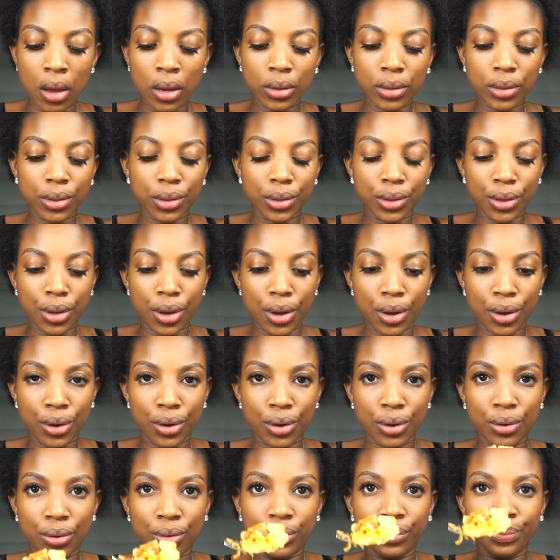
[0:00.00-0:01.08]

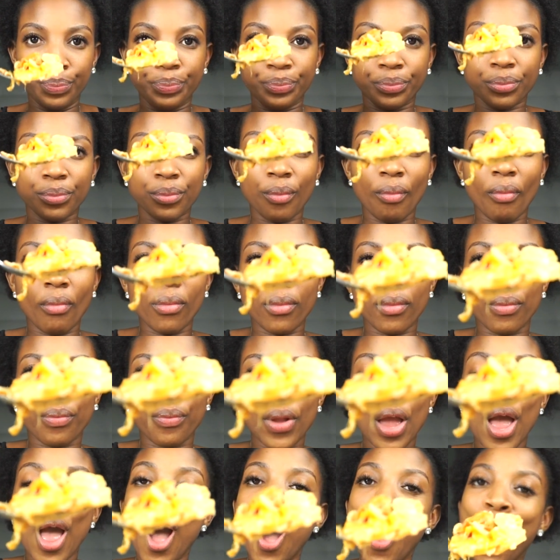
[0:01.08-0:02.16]
So,
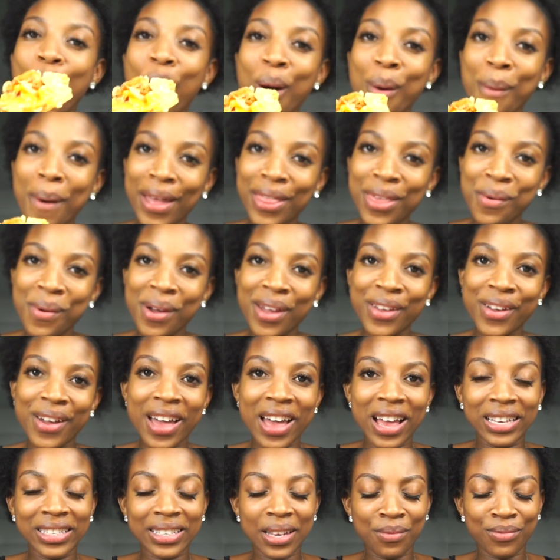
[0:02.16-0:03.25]
oh, by the way, you
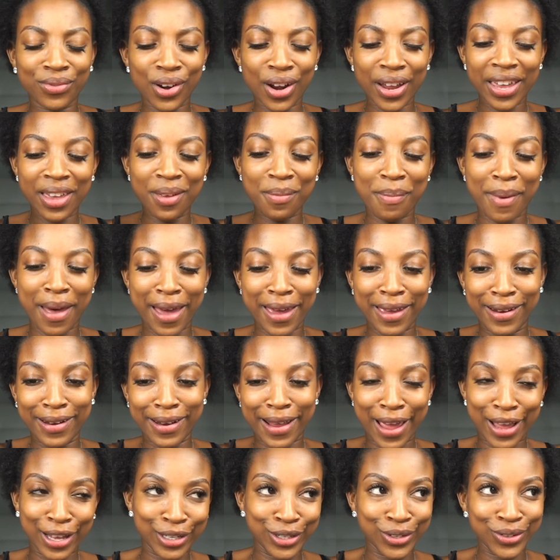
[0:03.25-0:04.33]
guys, I'm rocking my
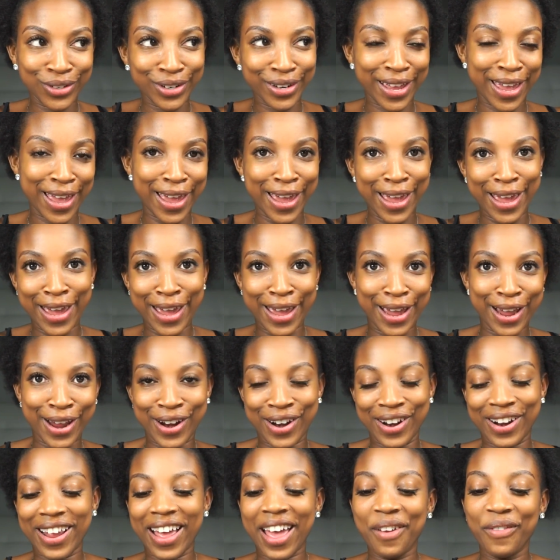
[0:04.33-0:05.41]
natural
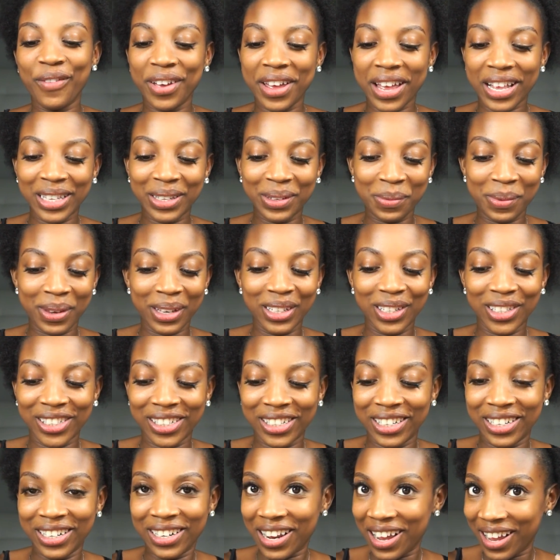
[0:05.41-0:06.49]
hair. I forgot to
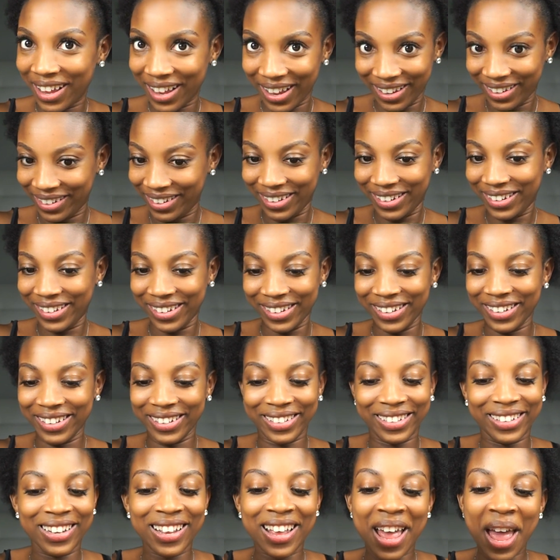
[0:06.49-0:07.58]
mention.
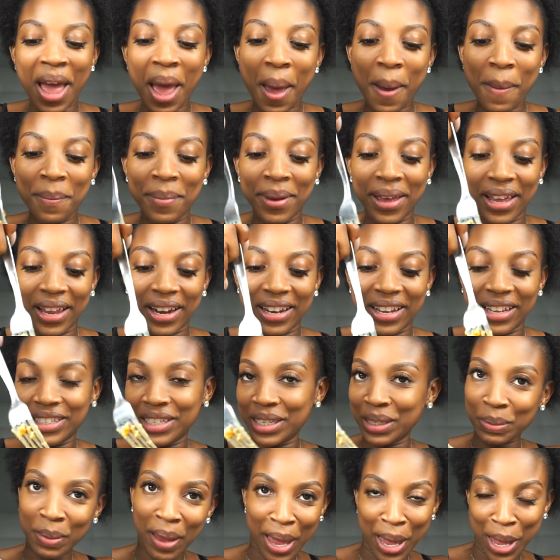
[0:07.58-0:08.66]
But this
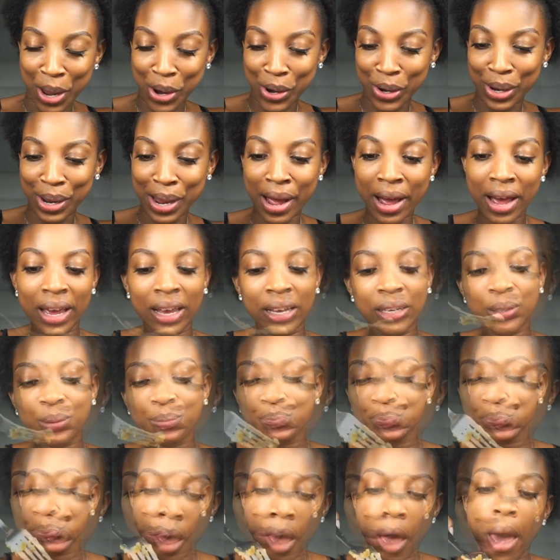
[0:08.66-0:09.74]
is my hair, you guys.
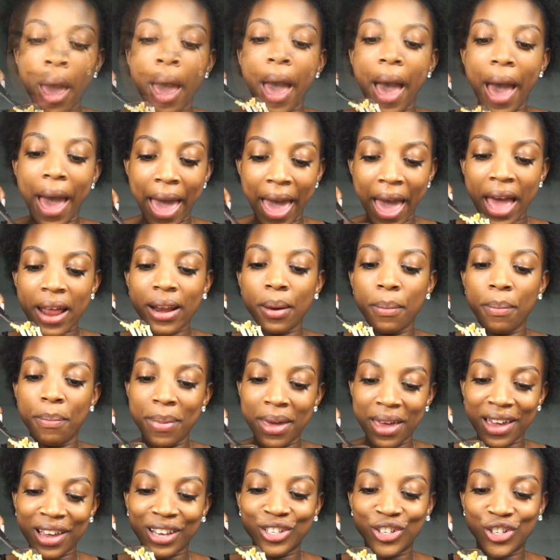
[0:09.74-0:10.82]
I had a
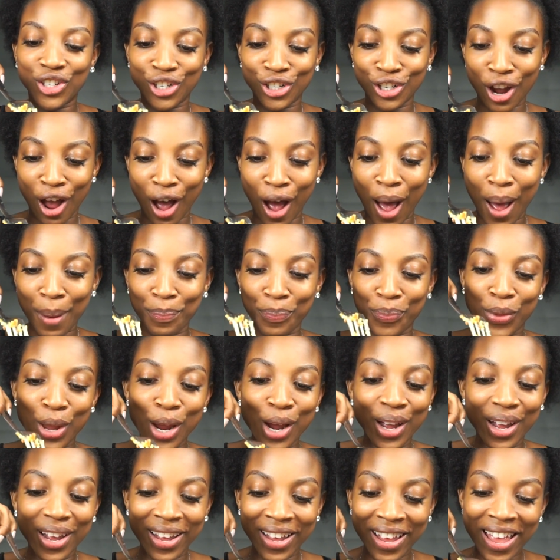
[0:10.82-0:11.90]
big shop
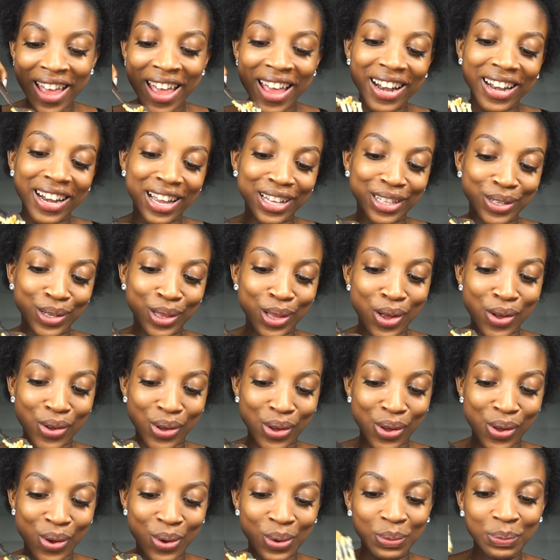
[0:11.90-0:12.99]
not too long
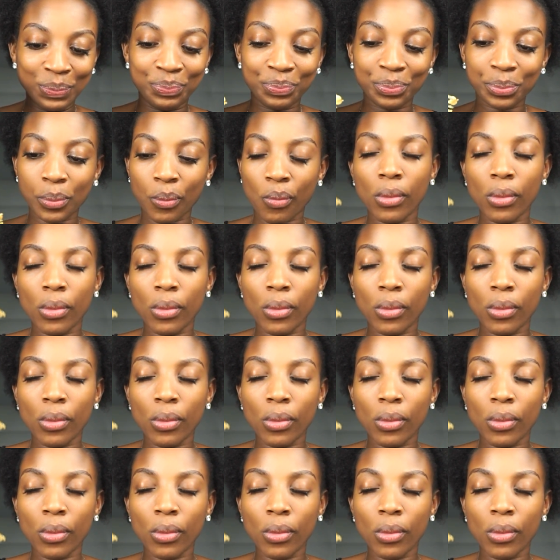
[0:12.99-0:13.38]
ago.